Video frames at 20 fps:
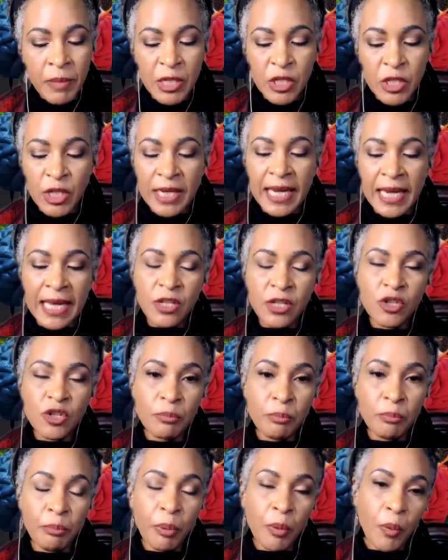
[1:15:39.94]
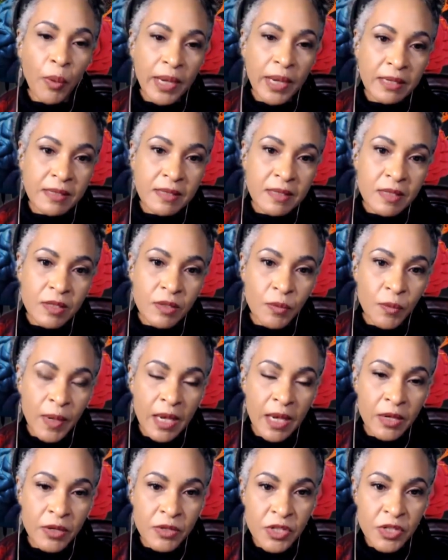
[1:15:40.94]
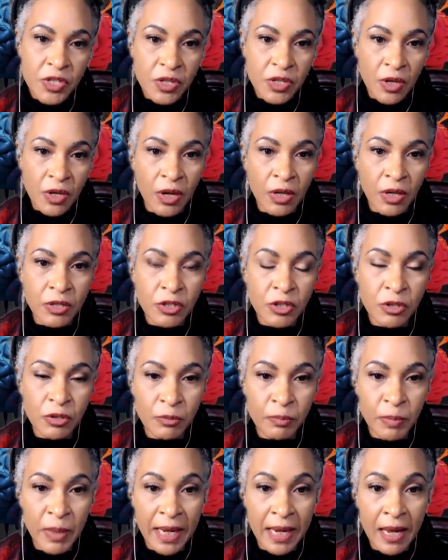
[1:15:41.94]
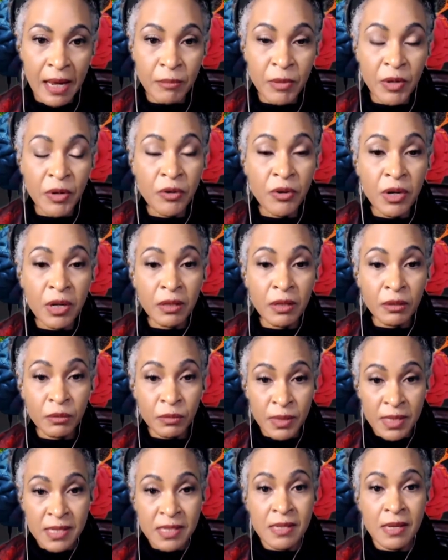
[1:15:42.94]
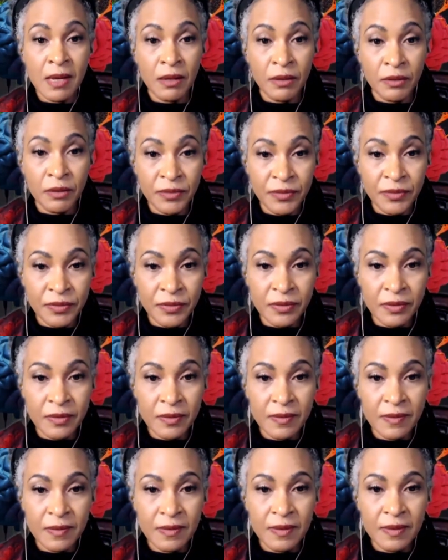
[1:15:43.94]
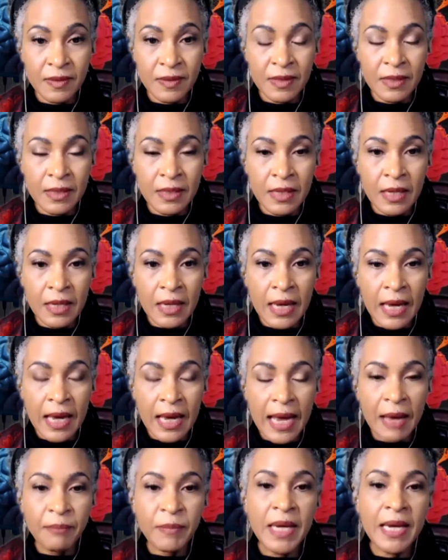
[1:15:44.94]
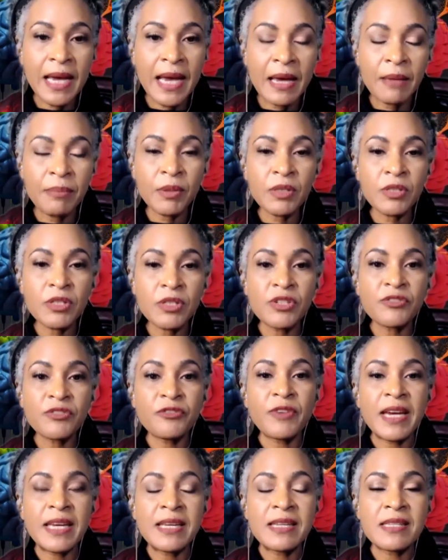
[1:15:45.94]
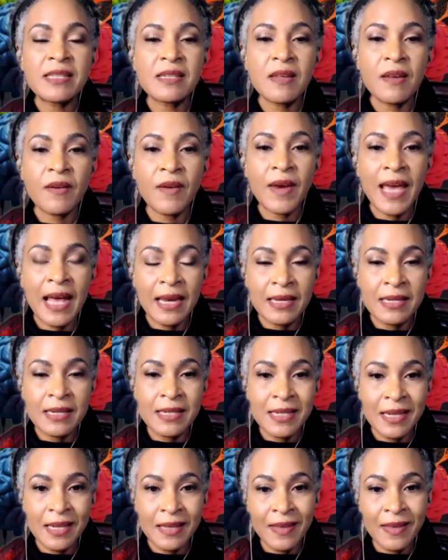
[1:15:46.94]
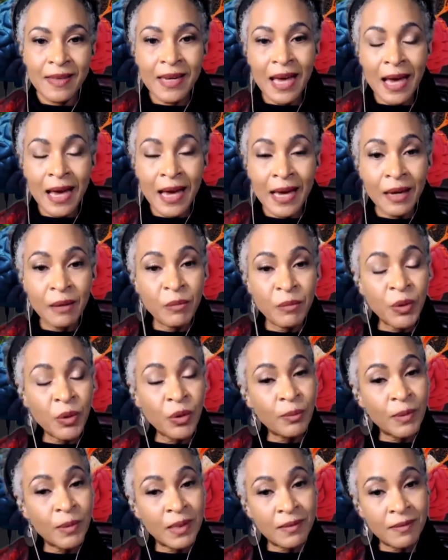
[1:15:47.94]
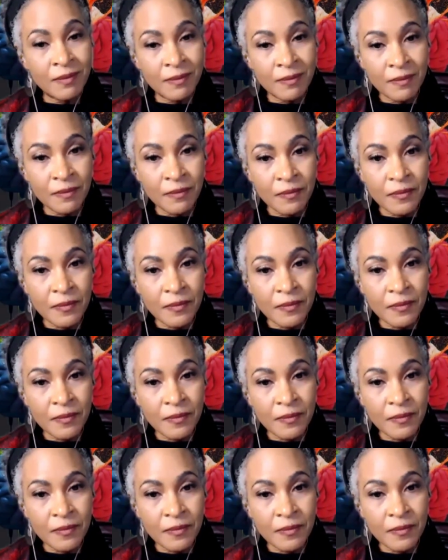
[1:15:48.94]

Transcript: But to get to a point where you start to become real with self and being able to face the reality that I am human.